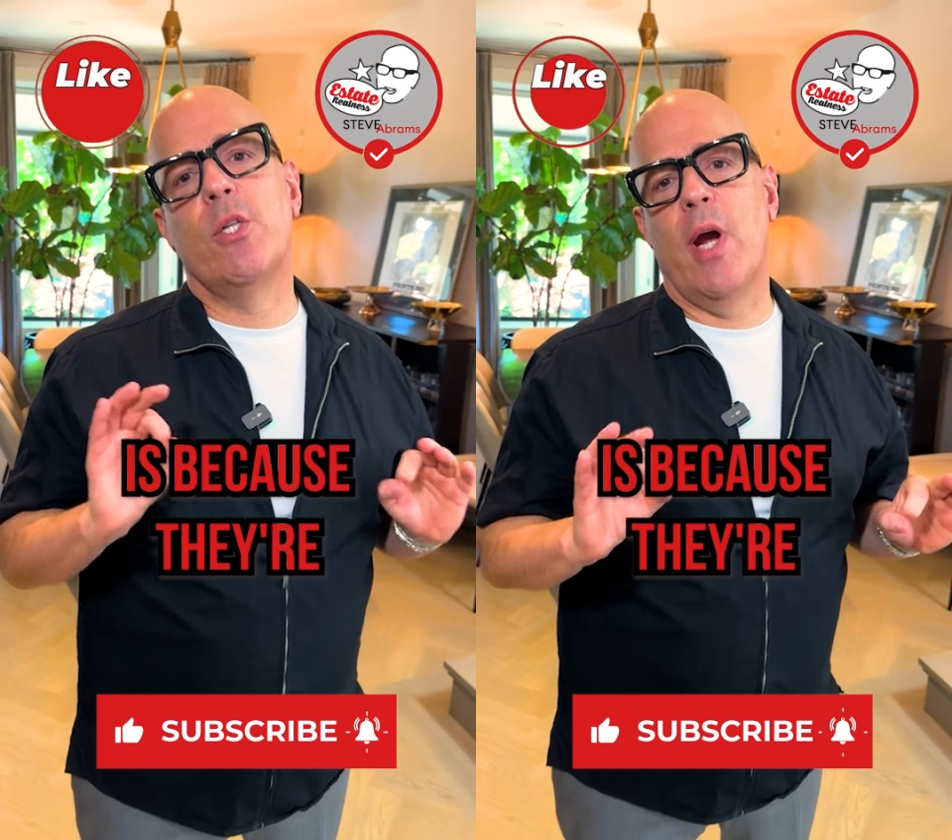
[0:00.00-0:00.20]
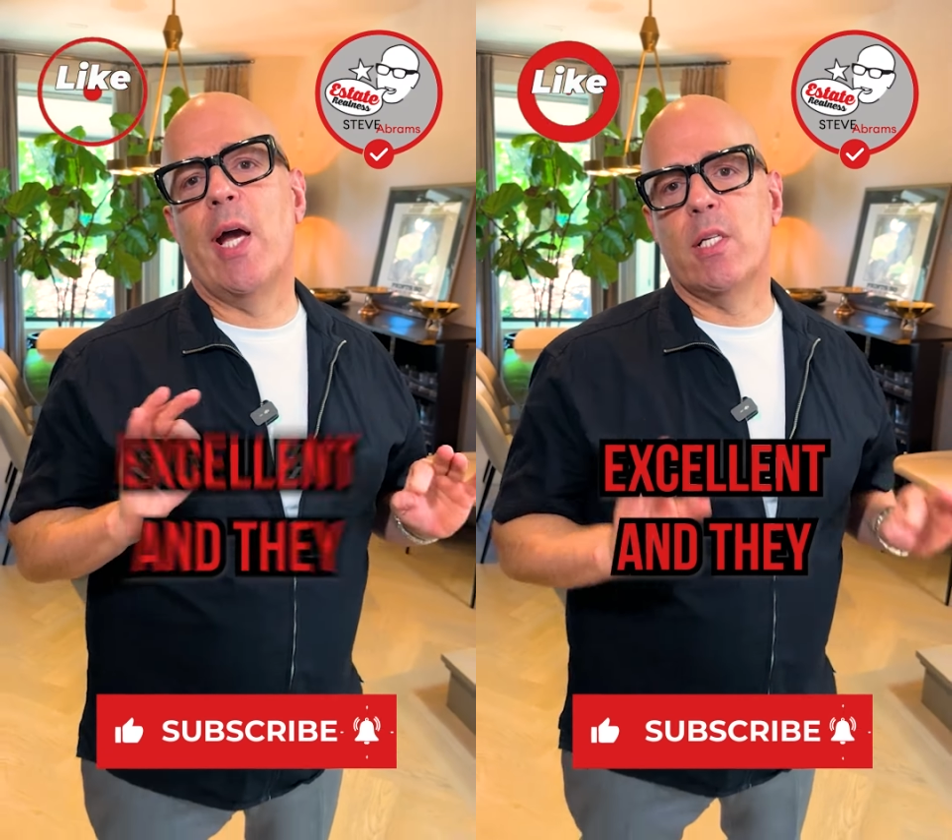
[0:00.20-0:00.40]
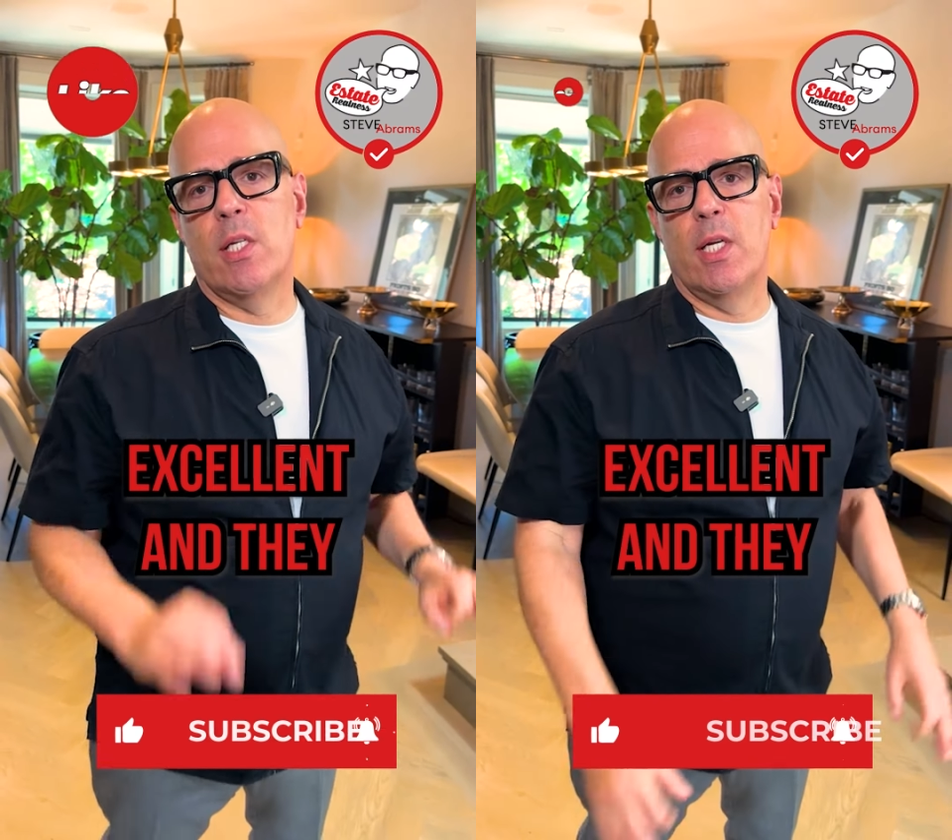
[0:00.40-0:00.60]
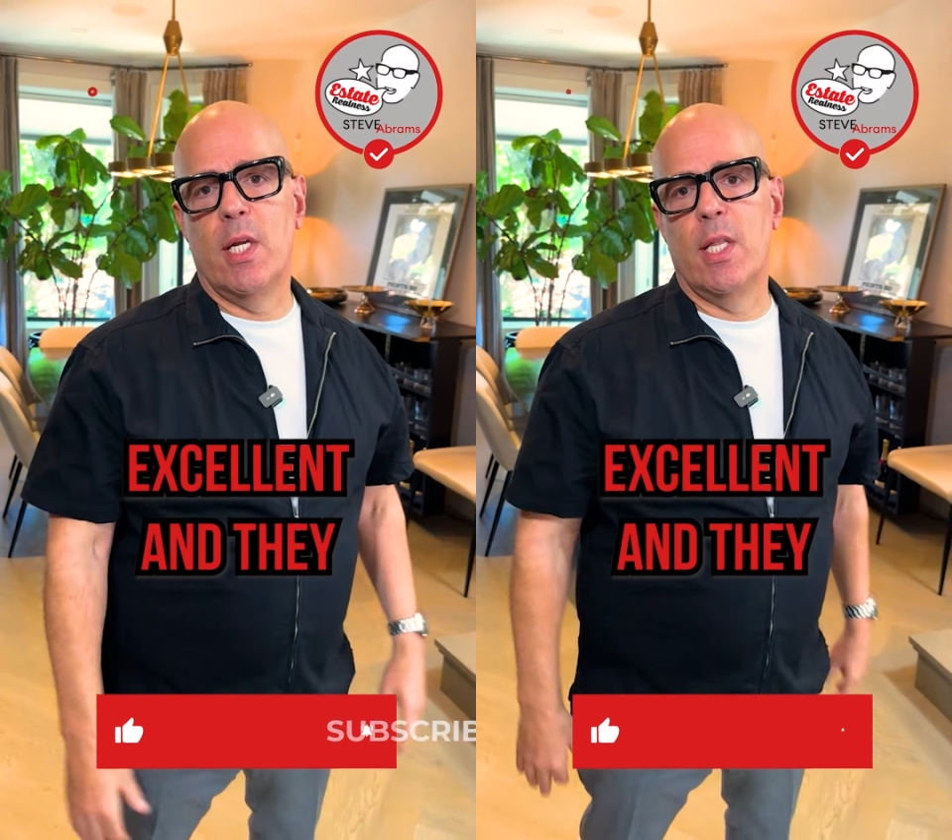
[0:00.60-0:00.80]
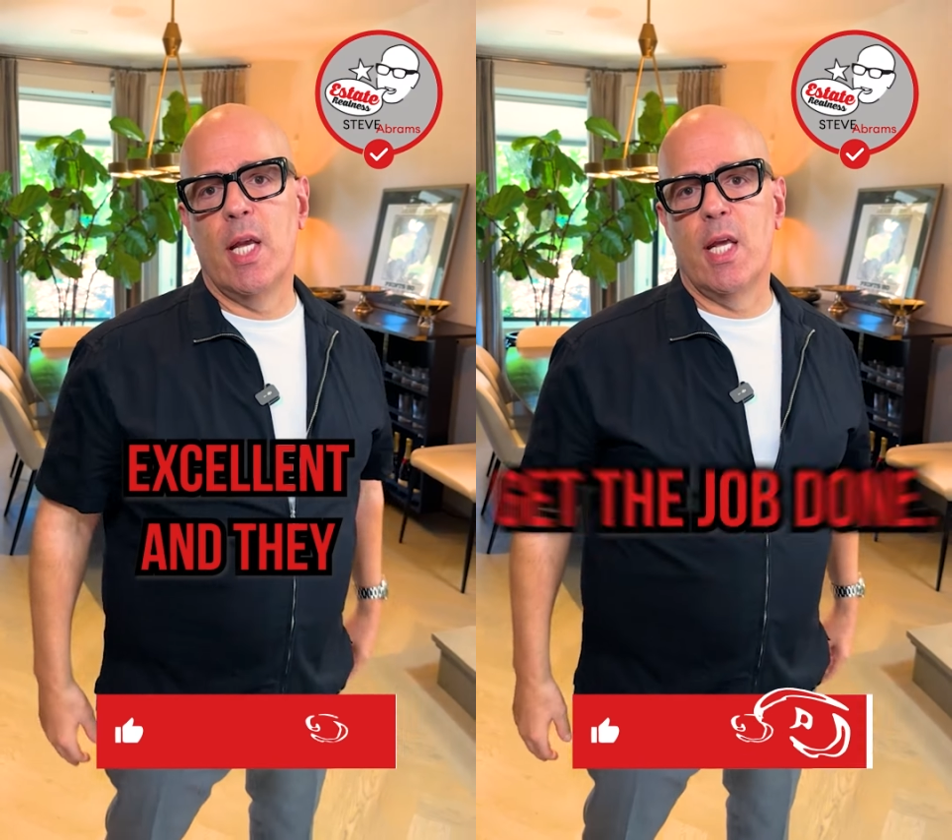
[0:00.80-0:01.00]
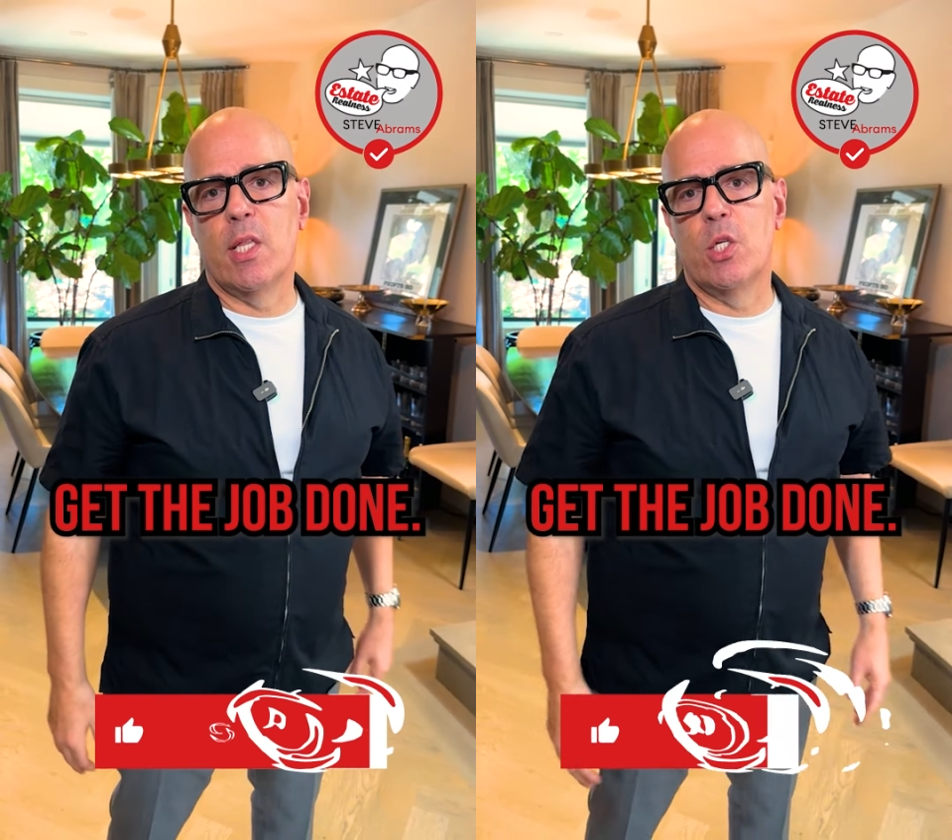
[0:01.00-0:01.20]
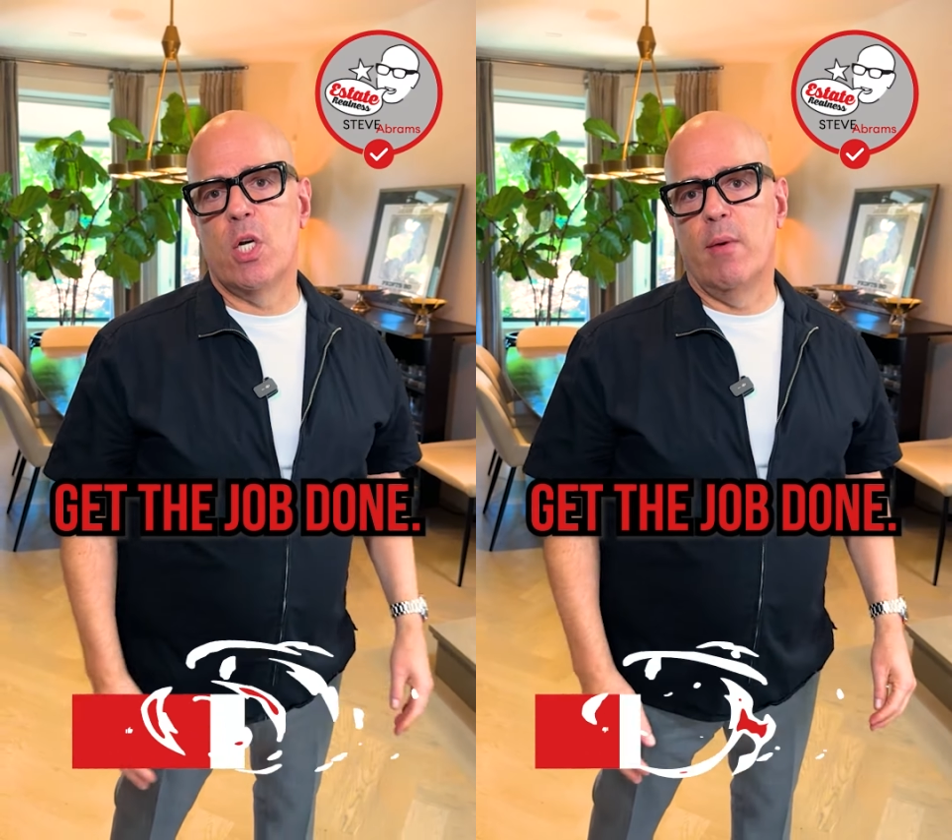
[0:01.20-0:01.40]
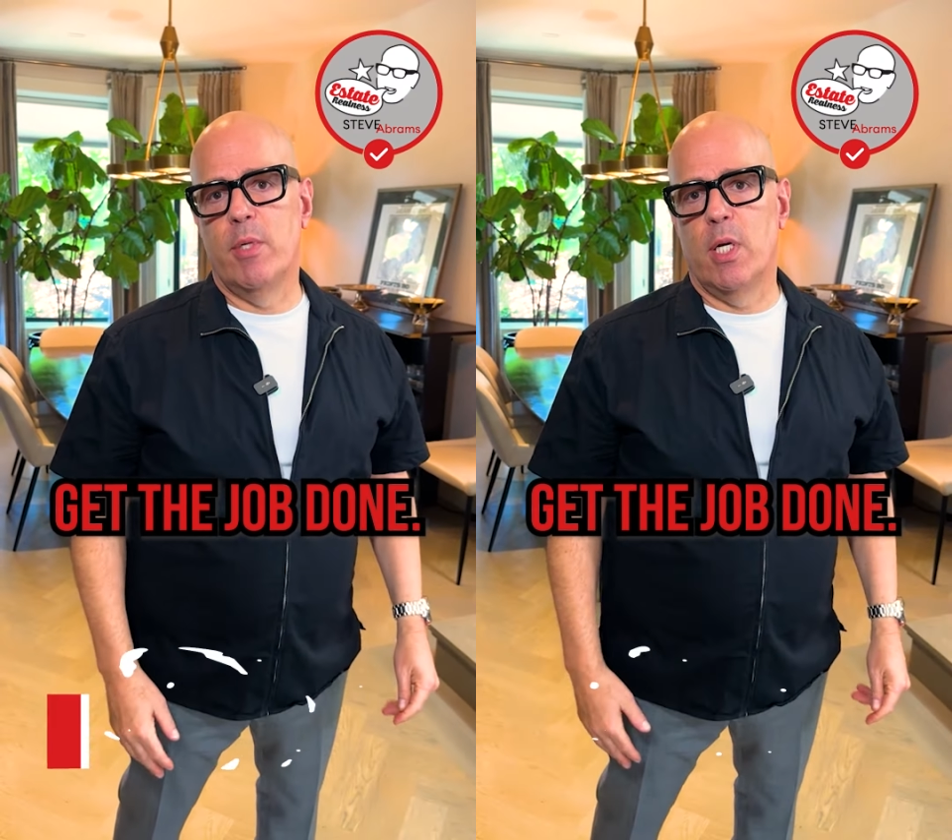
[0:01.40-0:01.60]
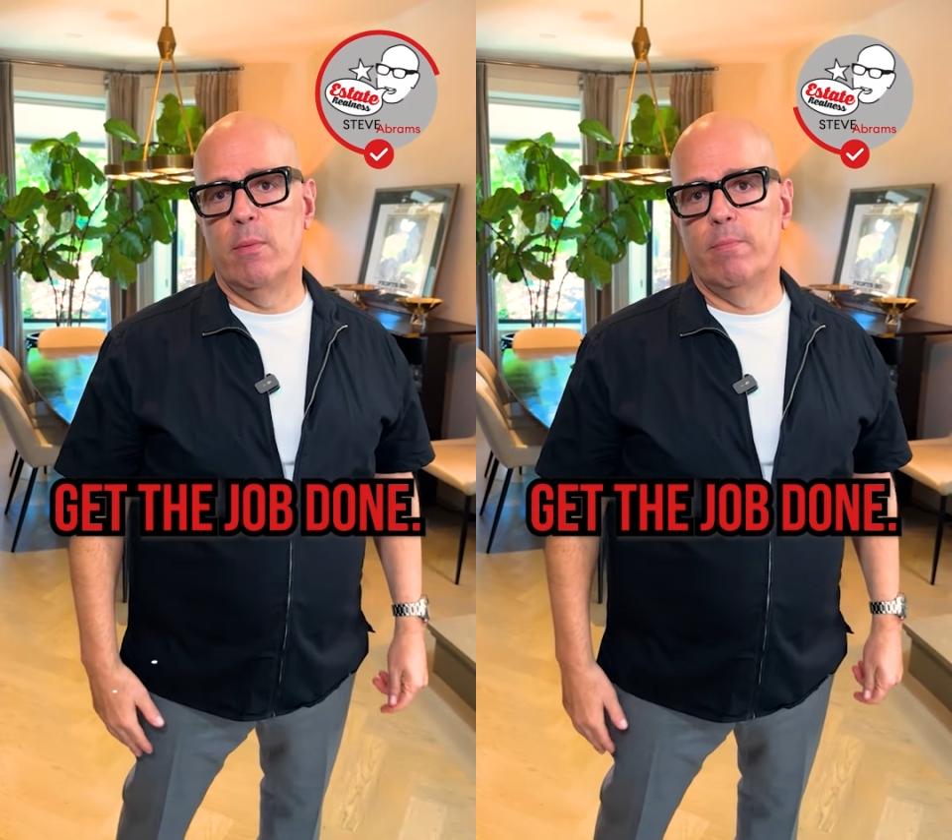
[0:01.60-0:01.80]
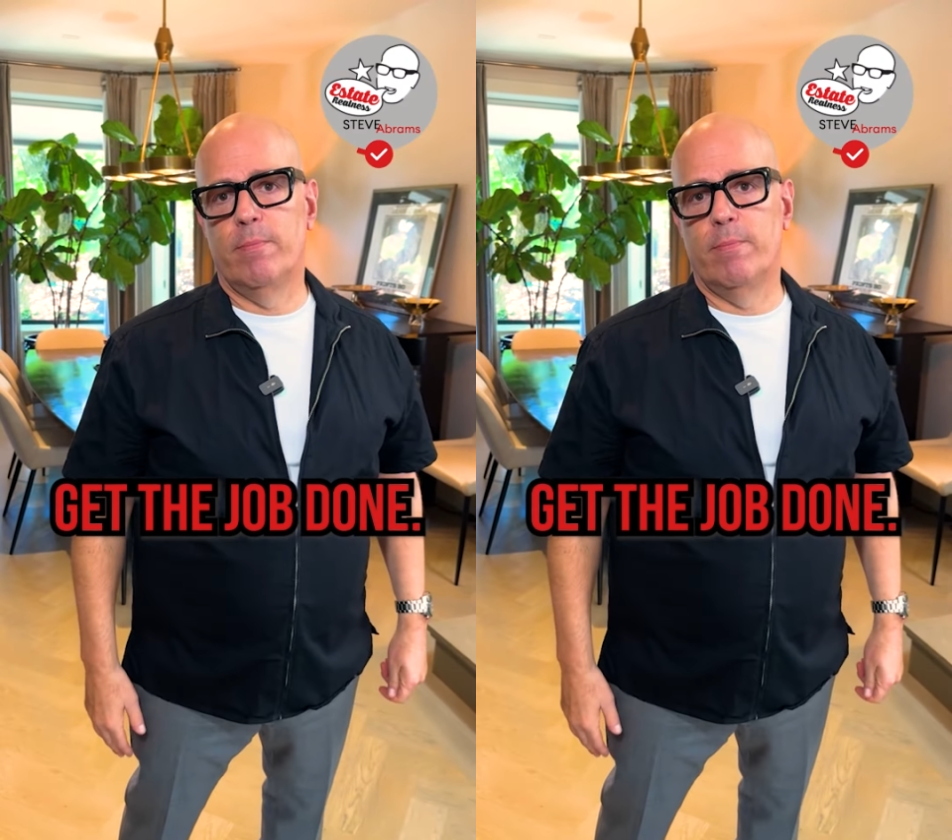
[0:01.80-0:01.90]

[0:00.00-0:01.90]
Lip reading: they're excellent and they get the job done.